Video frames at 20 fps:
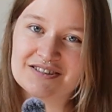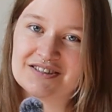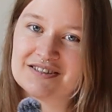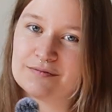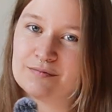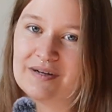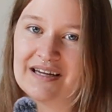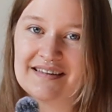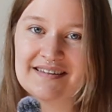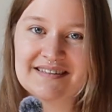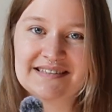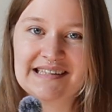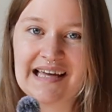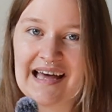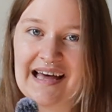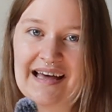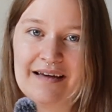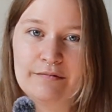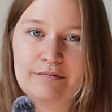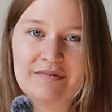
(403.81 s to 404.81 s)
Just wear this
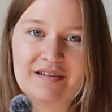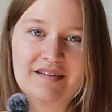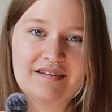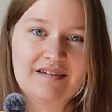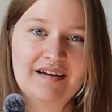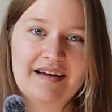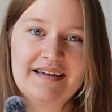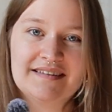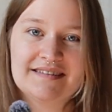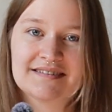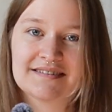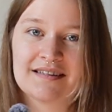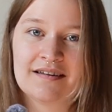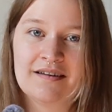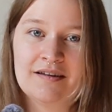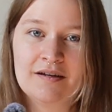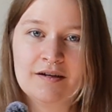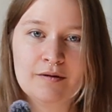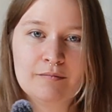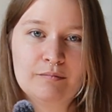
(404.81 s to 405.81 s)
hat with a nice
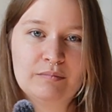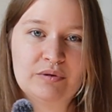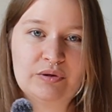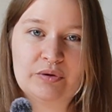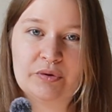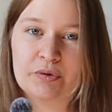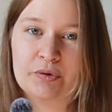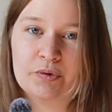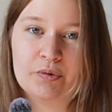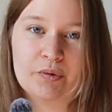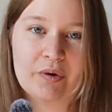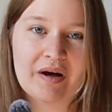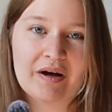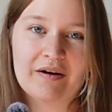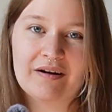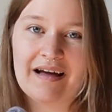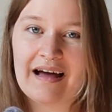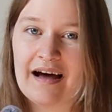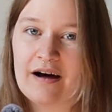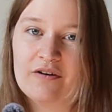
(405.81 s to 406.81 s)
blue
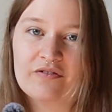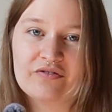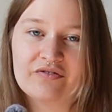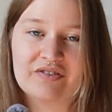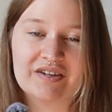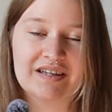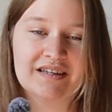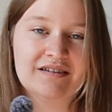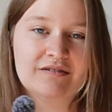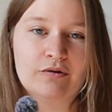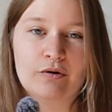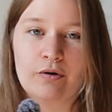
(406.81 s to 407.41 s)
outfit,